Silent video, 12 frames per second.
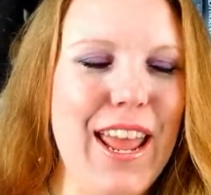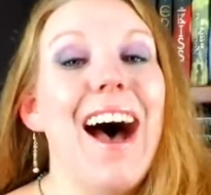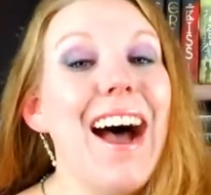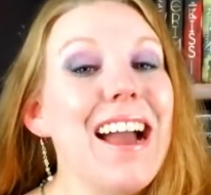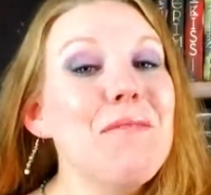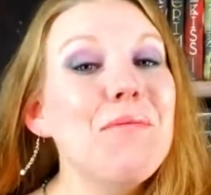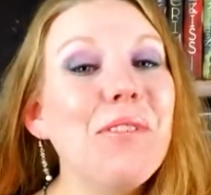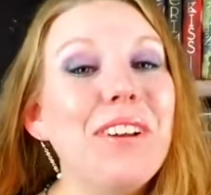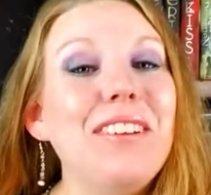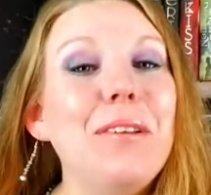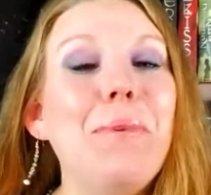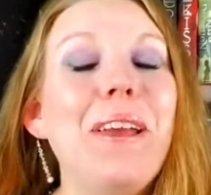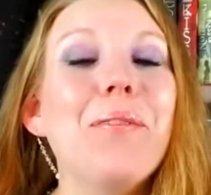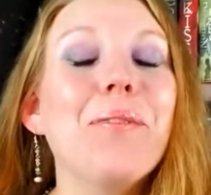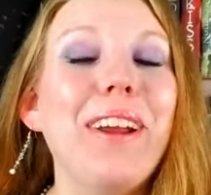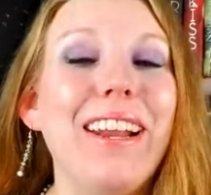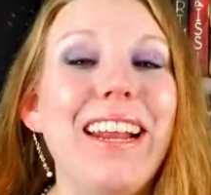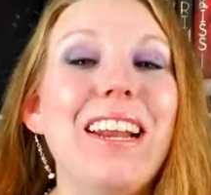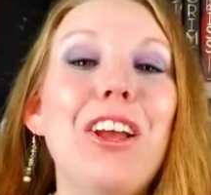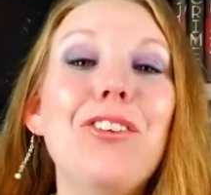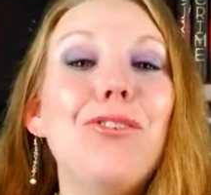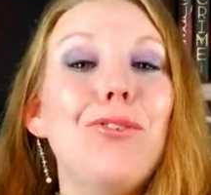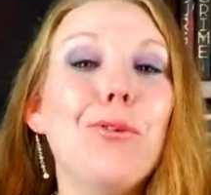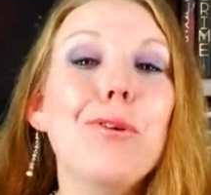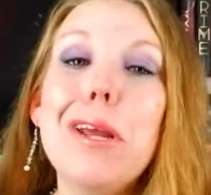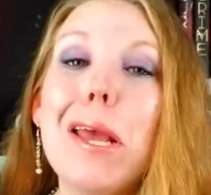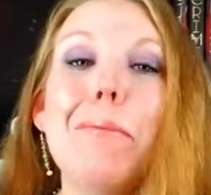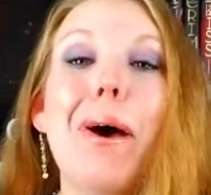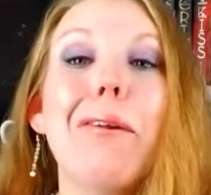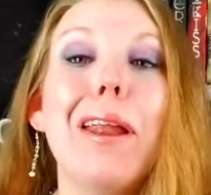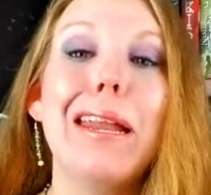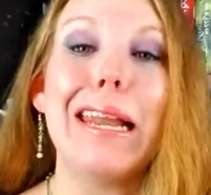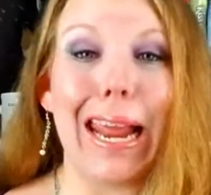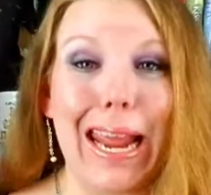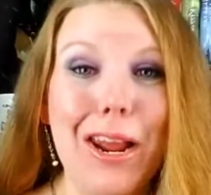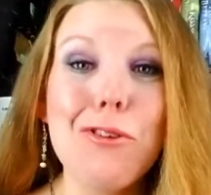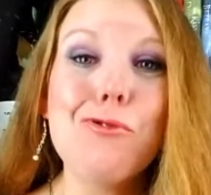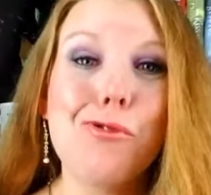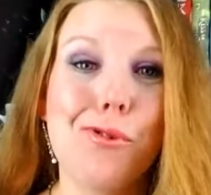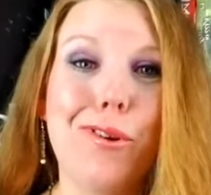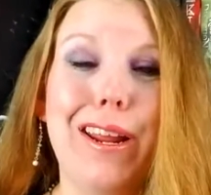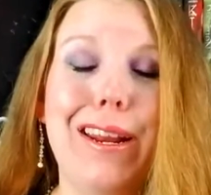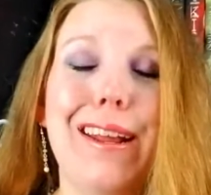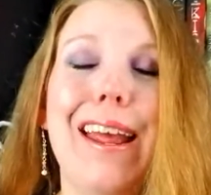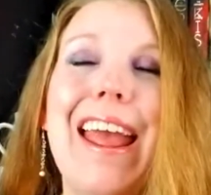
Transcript: I'm going to be reading a story about an android.